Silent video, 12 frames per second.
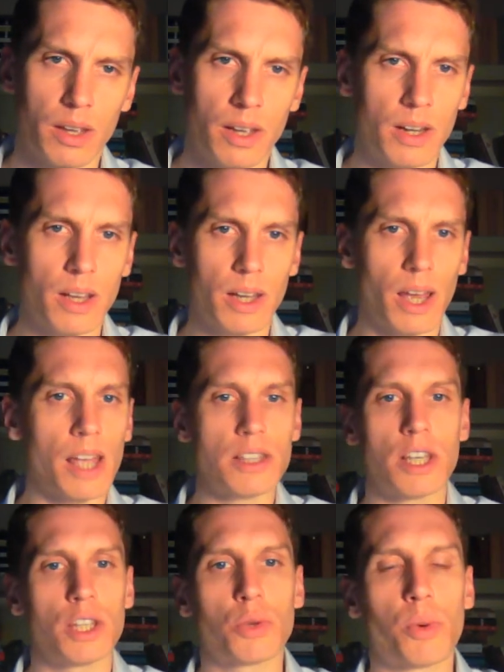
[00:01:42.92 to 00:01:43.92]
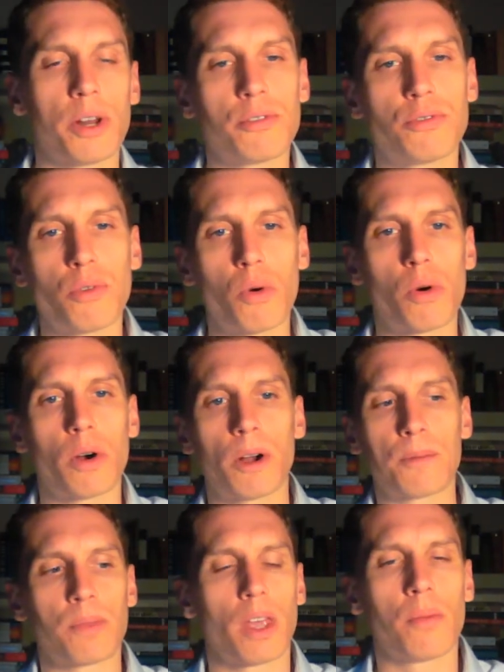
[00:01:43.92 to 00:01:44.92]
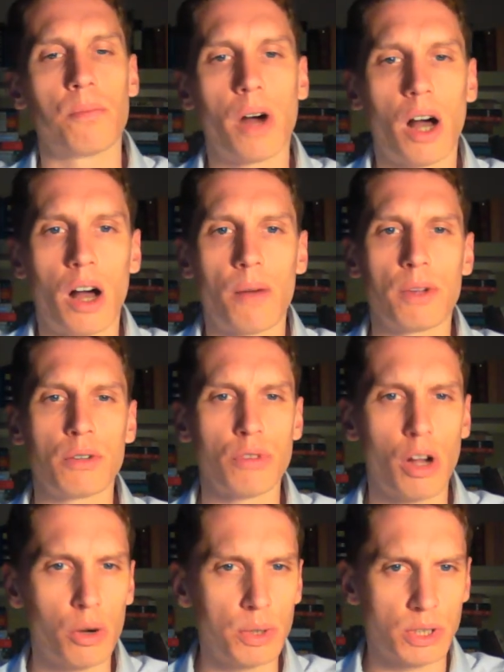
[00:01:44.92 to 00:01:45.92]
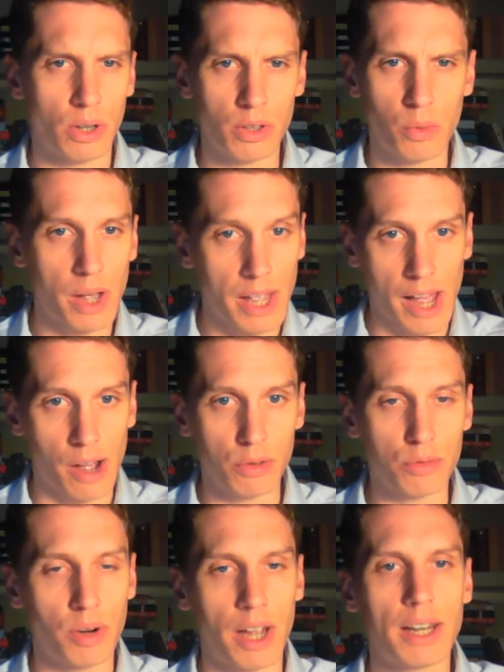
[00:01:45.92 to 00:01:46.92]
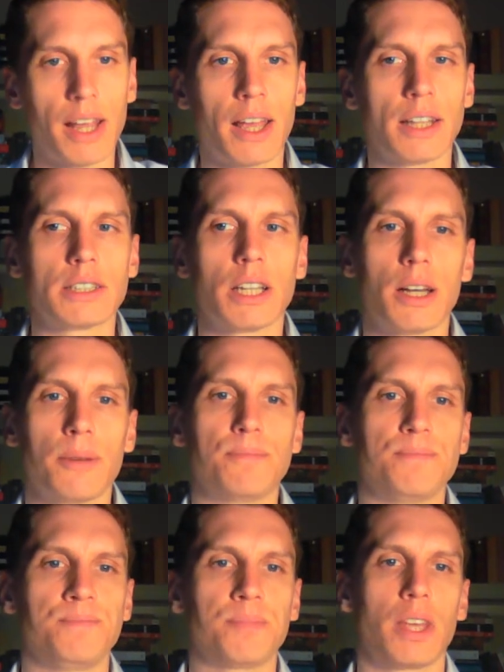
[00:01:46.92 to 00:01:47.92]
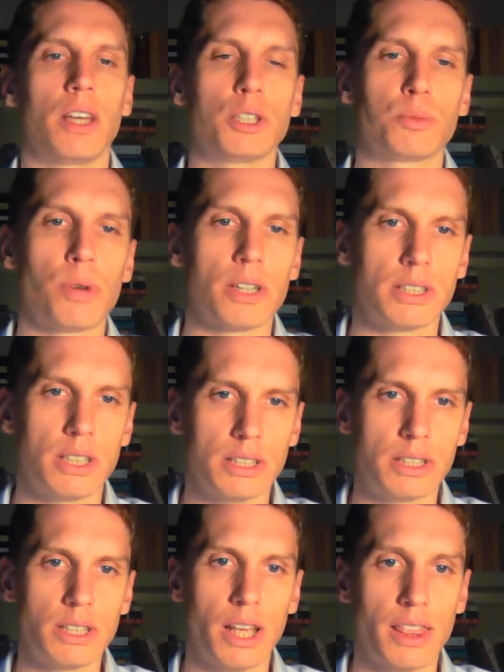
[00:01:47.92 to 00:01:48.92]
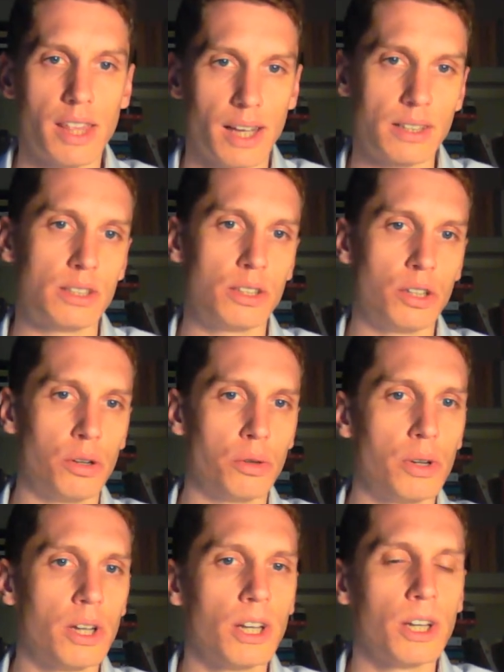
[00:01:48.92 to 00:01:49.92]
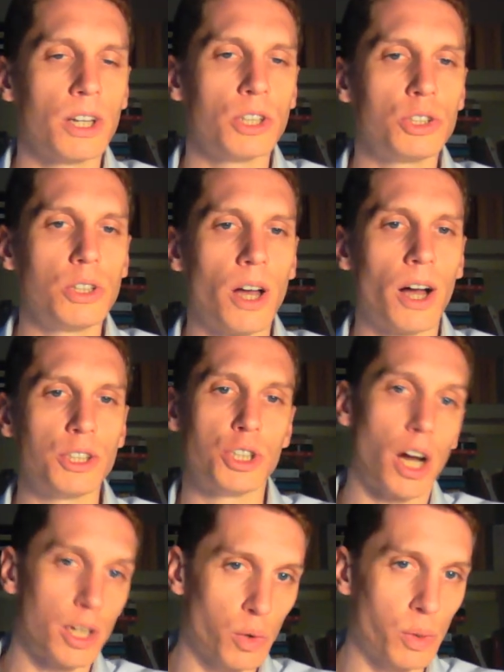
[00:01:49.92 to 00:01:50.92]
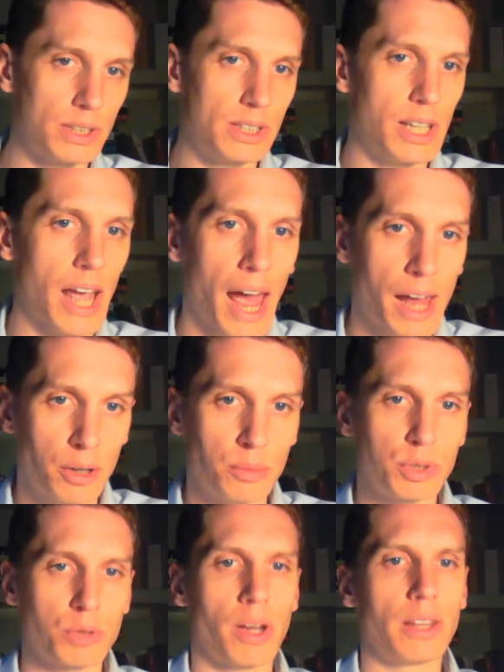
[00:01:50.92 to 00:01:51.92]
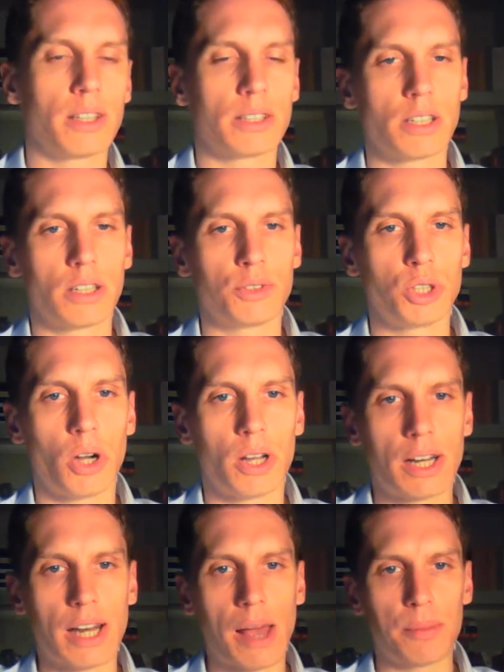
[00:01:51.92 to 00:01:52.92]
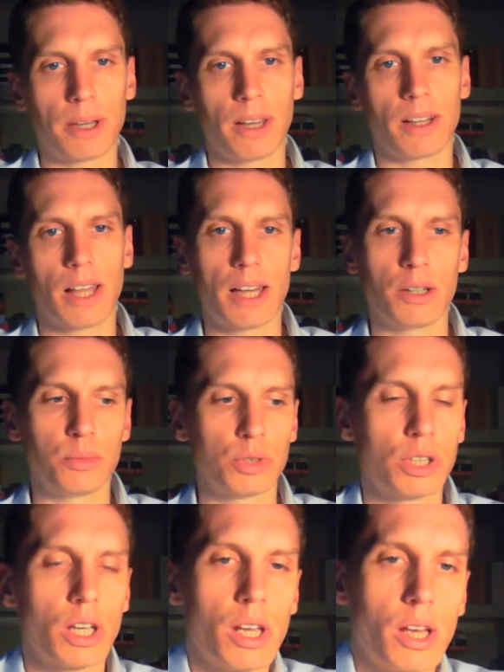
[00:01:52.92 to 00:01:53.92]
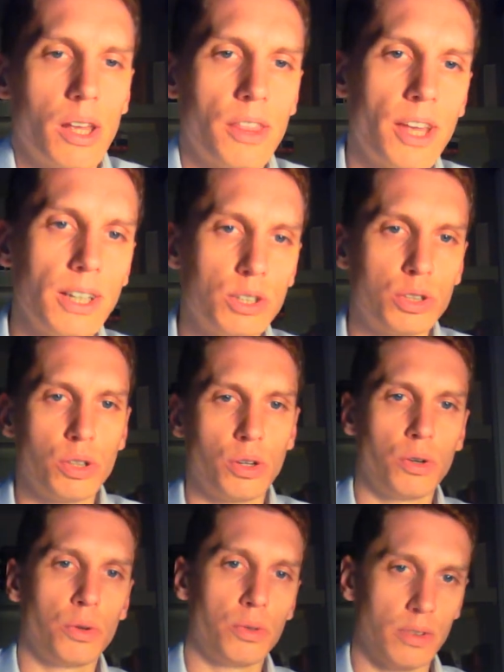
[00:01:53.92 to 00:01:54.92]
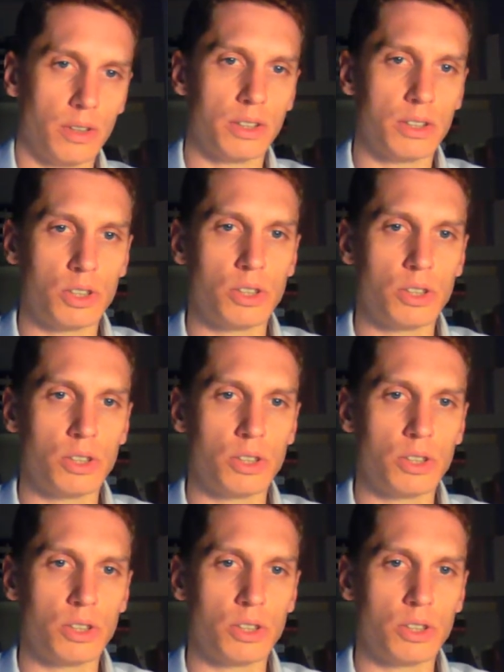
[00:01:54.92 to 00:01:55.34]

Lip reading: in 1824, Monroe is on the way out, right? And his presidency, thanks to John Quincy Adams, right, the son of John and Abigail Adams, thanks to